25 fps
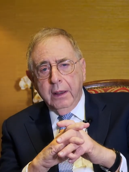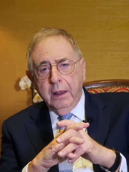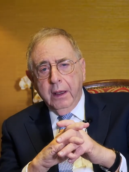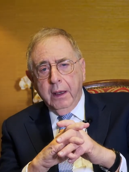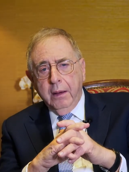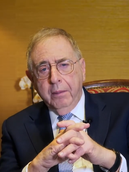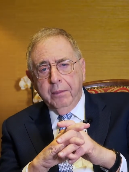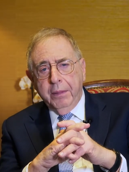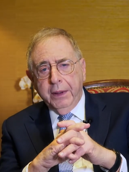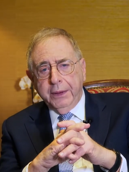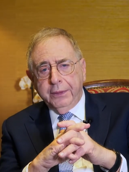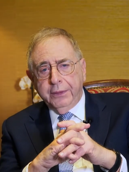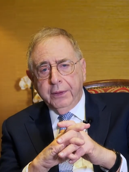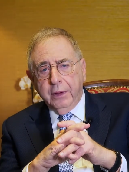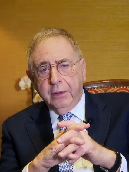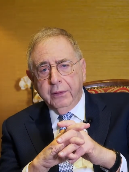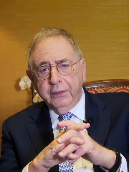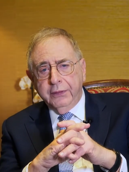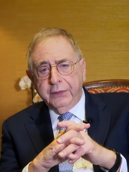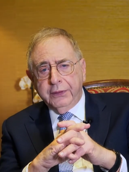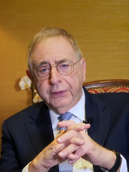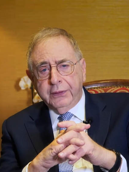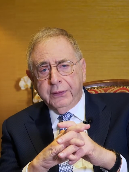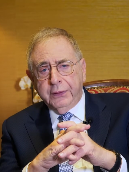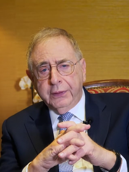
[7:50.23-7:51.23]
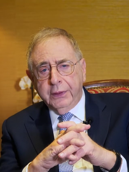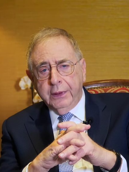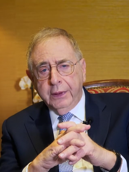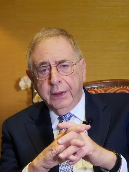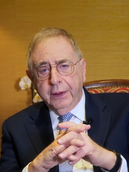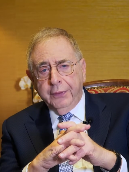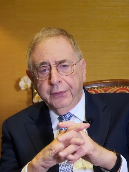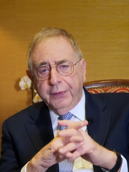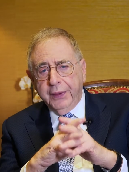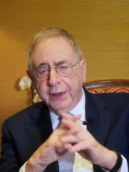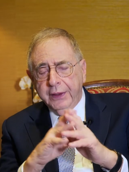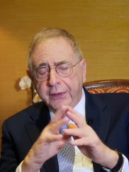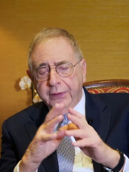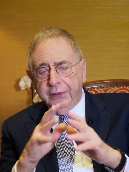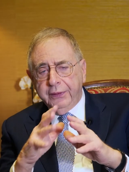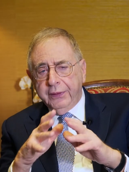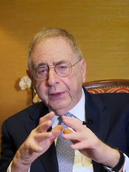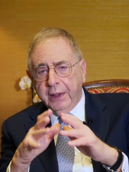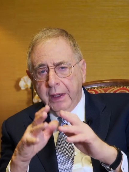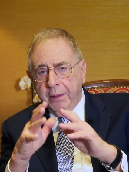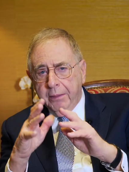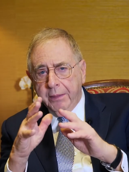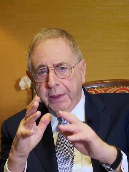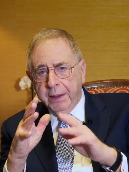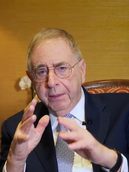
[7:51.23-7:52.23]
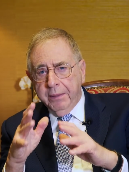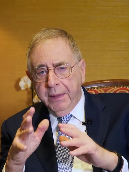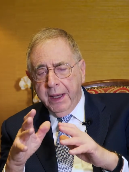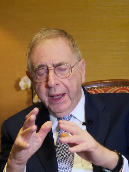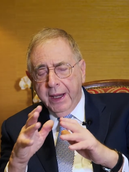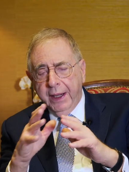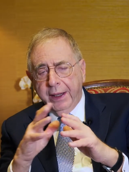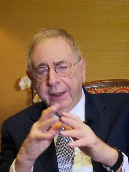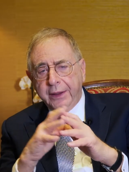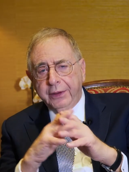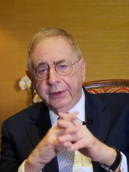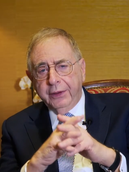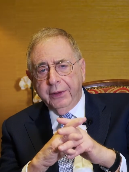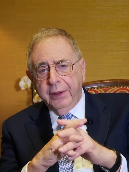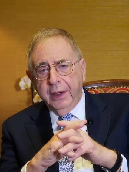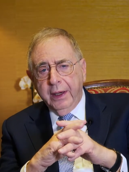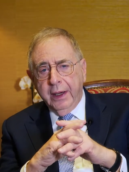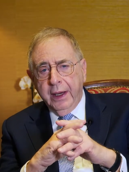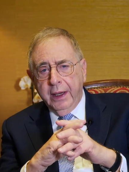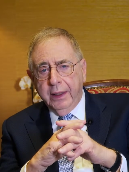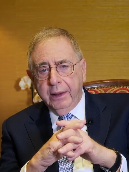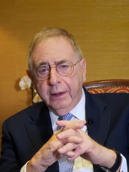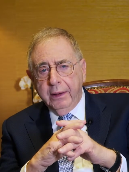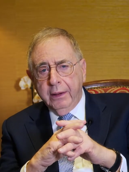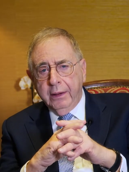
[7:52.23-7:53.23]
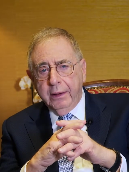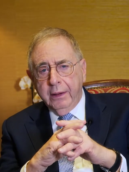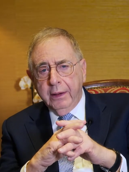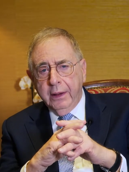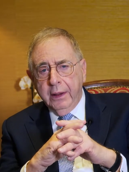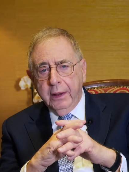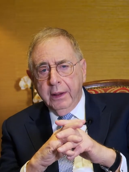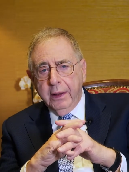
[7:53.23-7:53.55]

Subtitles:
but those things can be managed, and